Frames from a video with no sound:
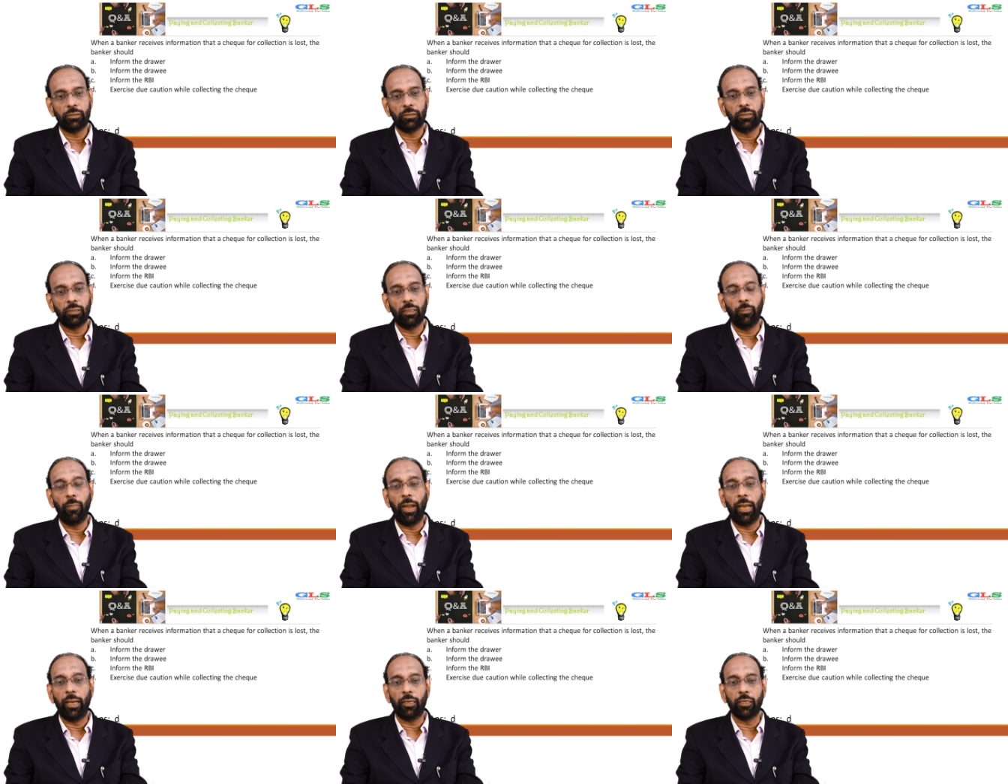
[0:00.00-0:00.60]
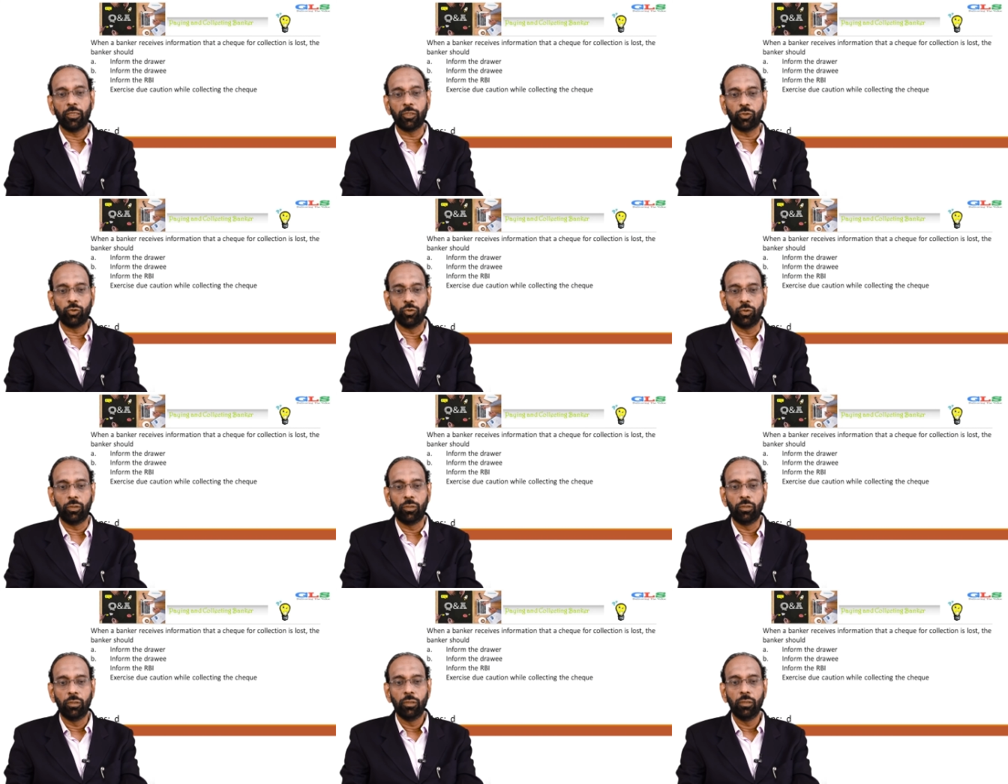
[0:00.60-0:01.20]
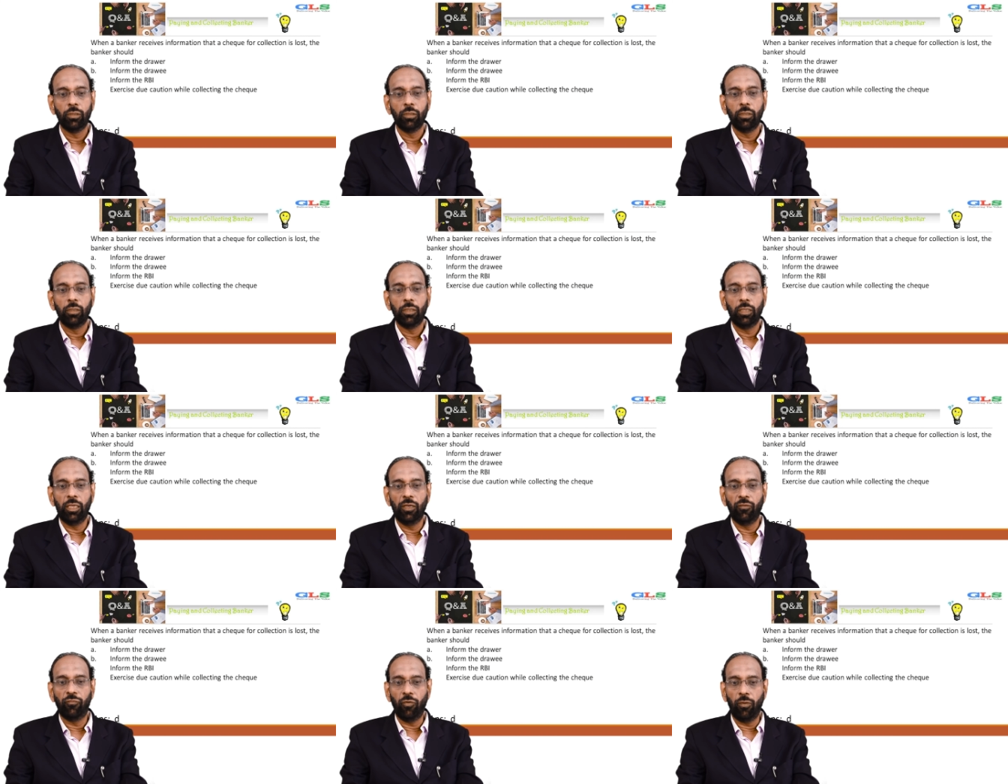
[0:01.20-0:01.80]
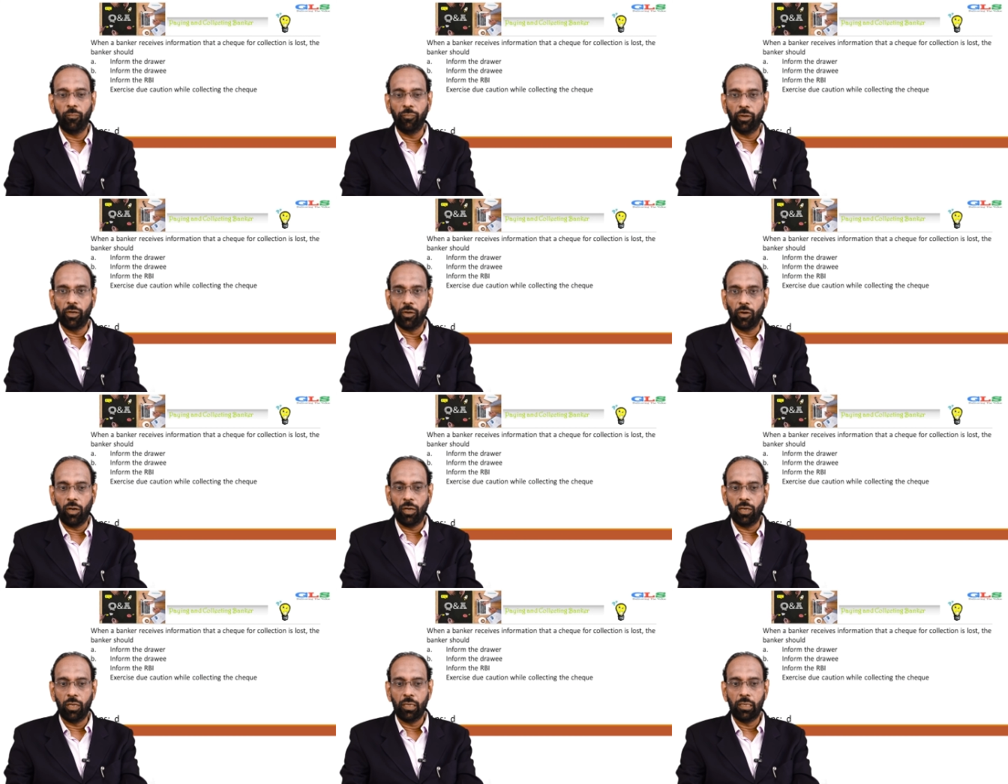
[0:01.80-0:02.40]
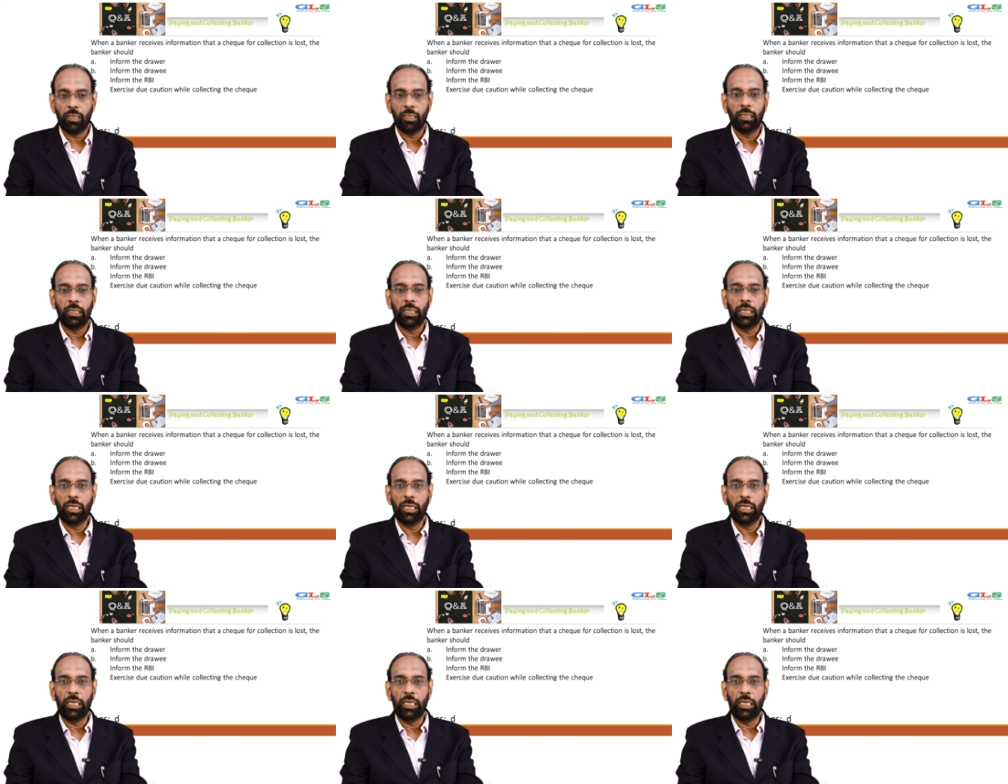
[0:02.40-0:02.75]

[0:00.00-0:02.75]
the banker should inform the drawer,